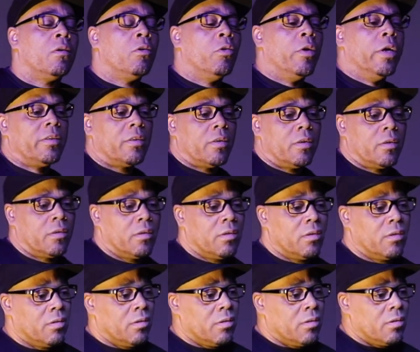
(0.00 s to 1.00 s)
Who is it?
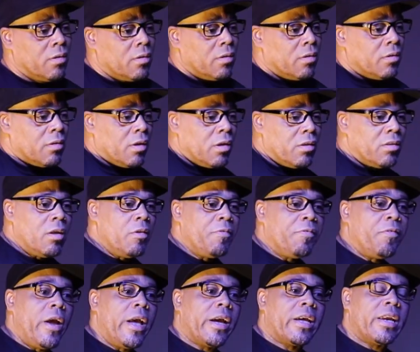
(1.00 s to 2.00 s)
It's little
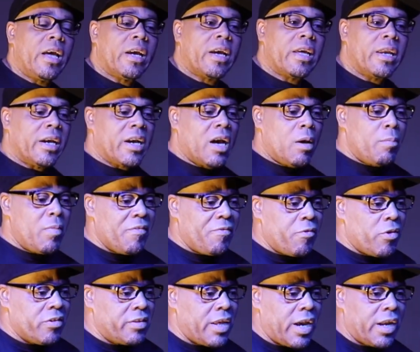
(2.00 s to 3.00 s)
Fred. Can I, can I come in
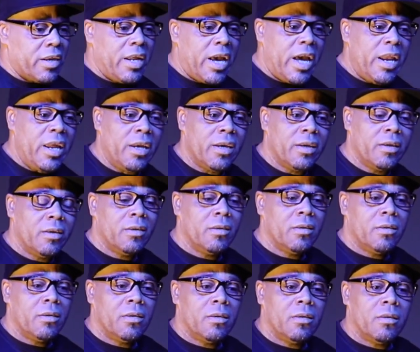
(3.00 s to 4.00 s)
for a second, daddy?
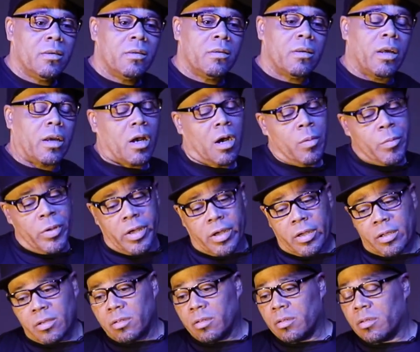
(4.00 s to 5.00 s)
I come
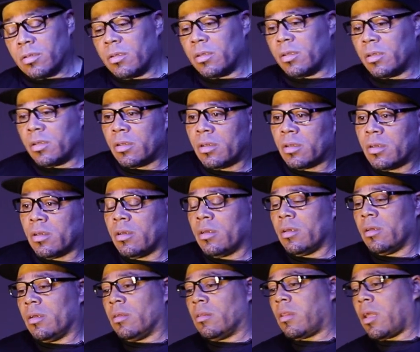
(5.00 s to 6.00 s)
in.
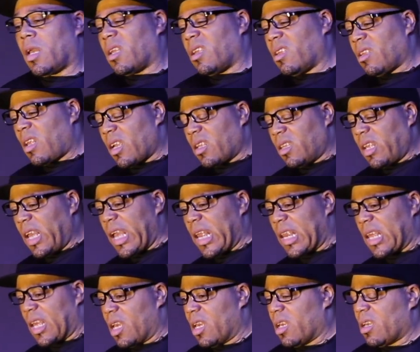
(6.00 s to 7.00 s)
Like, like,
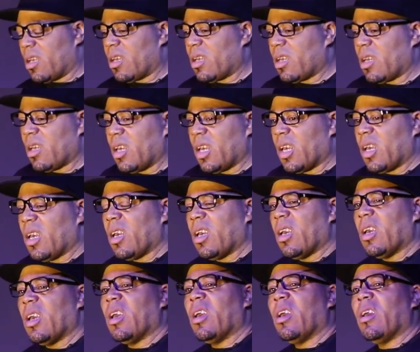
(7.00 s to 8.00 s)
daddy,
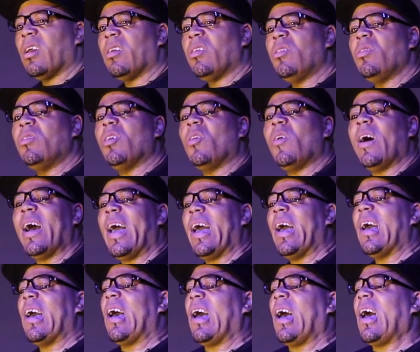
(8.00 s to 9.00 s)
you know
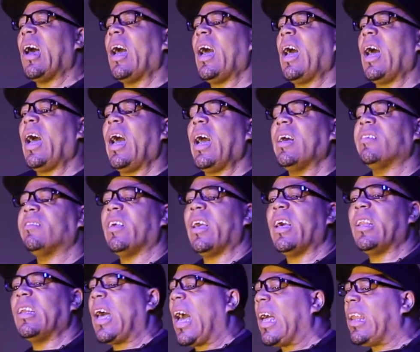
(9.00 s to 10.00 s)
how I
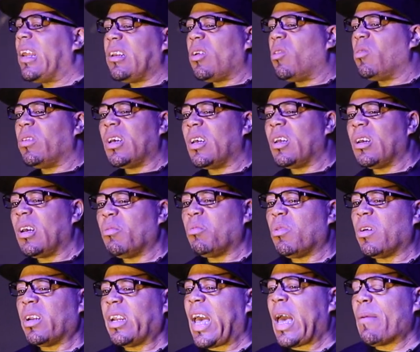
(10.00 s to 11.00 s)
said that I didn't know nothing,
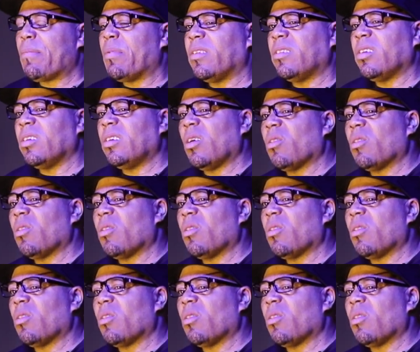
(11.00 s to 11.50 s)
what happened to